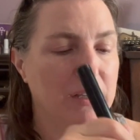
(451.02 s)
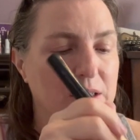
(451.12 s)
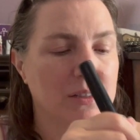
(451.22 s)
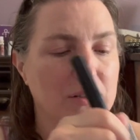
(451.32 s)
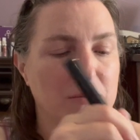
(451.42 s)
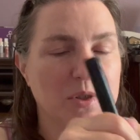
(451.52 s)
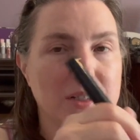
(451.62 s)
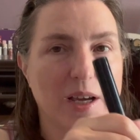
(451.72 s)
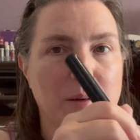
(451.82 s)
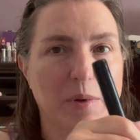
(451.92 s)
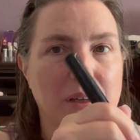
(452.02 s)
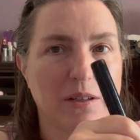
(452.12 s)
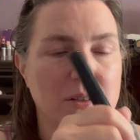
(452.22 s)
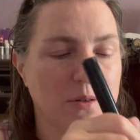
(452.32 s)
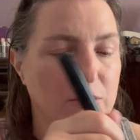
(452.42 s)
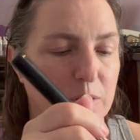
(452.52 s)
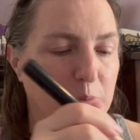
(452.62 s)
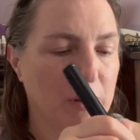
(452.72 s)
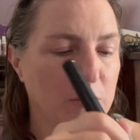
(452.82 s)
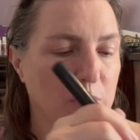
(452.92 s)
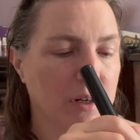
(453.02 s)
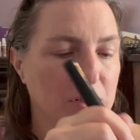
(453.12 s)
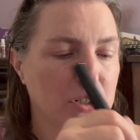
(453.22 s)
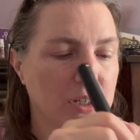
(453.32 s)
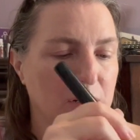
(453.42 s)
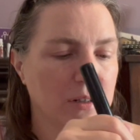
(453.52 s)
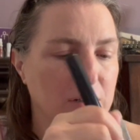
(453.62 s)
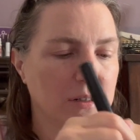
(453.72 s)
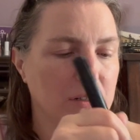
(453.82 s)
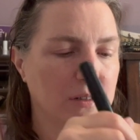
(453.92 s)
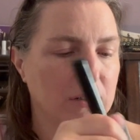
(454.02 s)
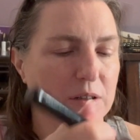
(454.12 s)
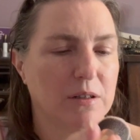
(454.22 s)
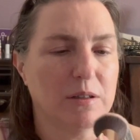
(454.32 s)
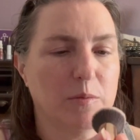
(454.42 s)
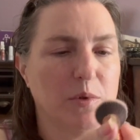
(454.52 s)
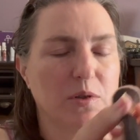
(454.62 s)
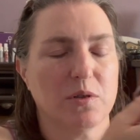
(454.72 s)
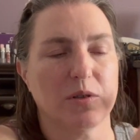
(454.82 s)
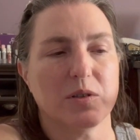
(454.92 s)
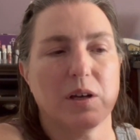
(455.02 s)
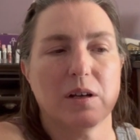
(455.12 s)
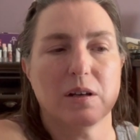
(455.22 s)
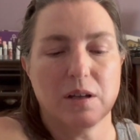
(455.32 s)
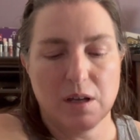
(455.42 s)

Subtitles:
So I'm just tapping into it with my brush here on the Persona side,